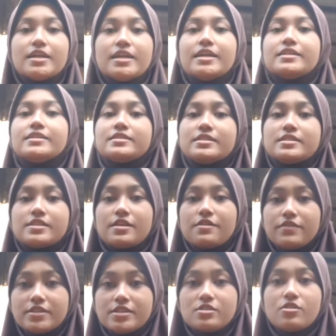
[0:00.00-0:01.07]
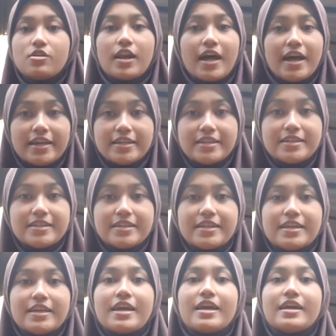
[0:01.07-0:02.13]
It receives no light.
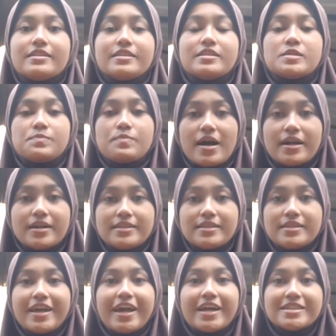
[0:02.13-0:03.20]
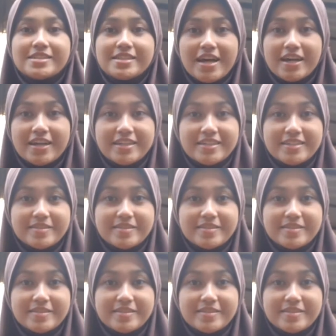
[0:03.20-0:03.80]
This part has night.